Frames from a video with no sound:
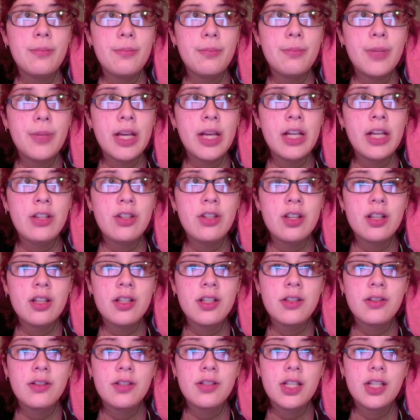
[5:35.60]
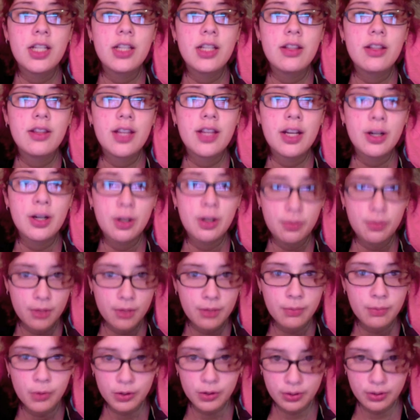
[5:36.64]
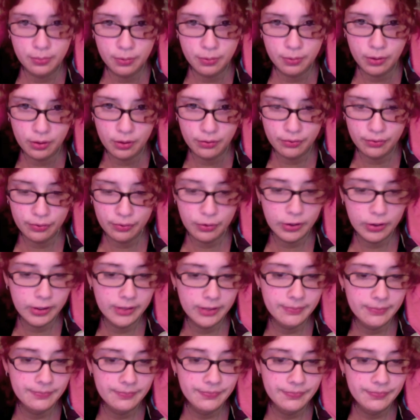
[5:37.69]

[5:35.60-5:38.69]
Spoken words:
pages that are a multiple of 4.